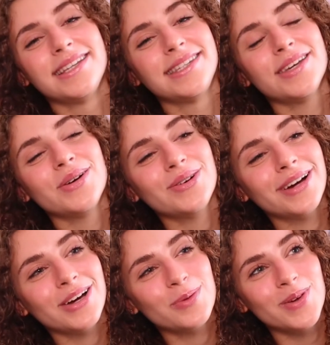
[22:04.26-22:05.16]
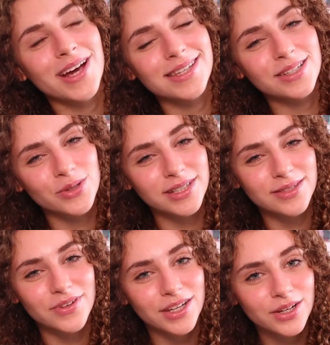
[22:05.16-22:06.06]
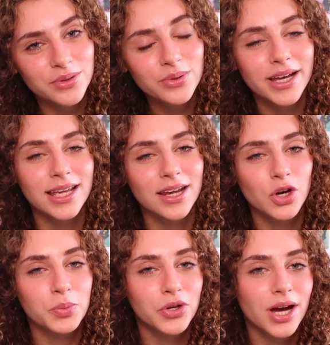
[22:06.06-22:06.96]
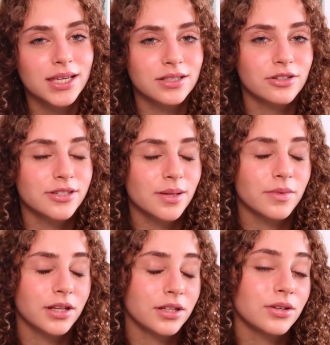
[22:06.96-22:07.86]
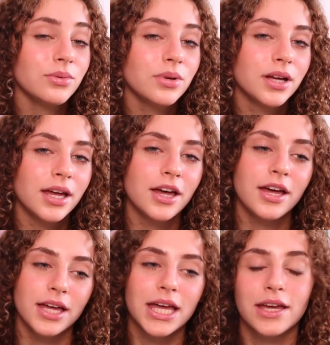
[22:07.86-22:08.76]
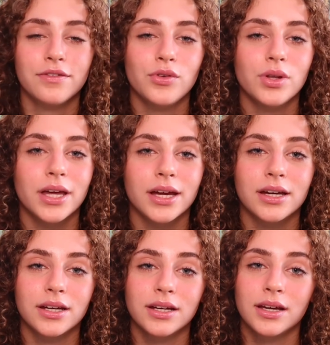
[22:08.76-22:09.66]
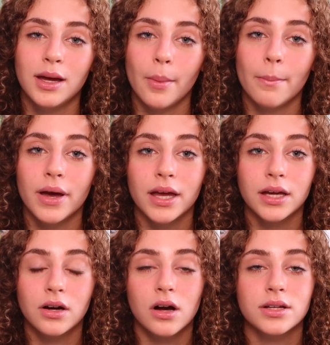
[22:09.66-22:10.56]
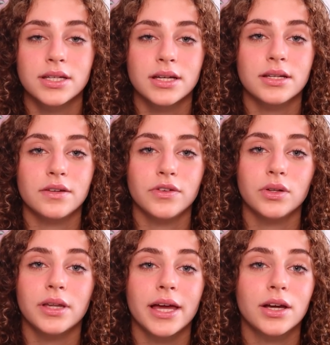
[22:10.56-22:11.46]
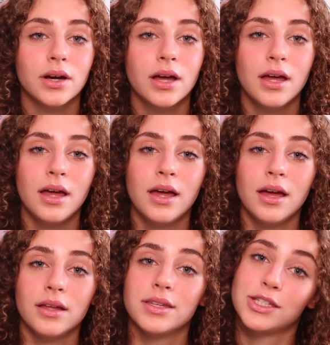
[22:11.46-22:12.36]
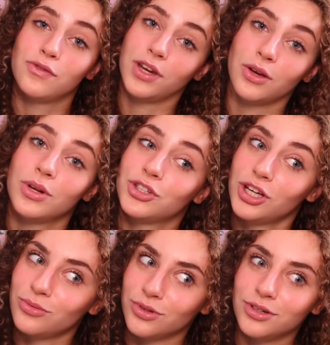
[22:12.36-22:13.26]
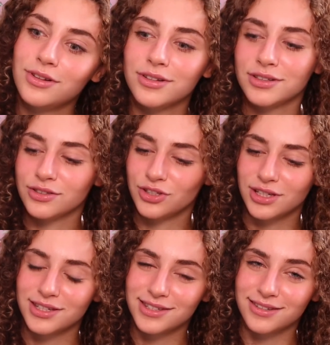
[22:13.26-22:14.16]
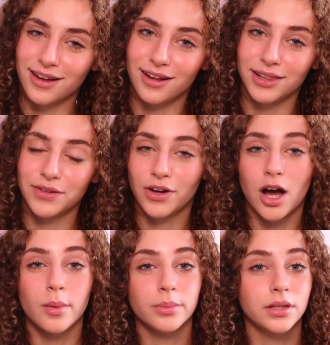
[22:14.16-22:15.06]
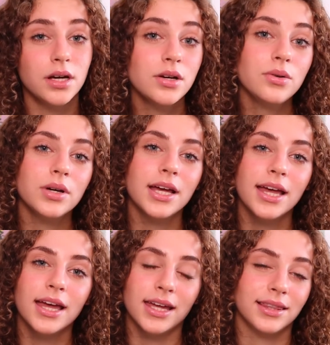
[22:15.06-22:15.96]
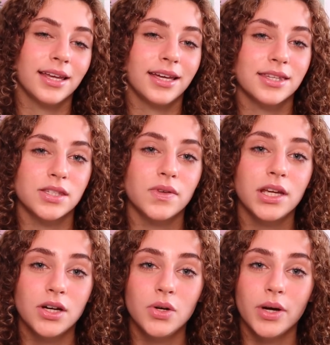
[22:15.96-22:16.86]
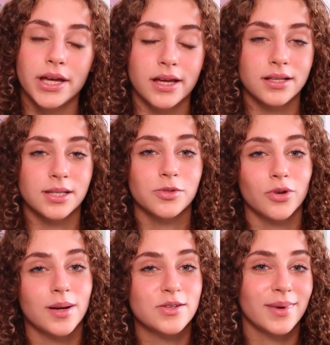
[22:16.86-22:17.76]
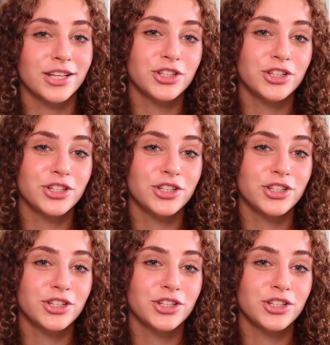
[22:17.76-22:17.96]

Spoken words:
so I hope you guys enjoyed this video and I hope you guys learned something new. If you like my content, if you like this video in general, just leave a comment below and like this video and subscribe to my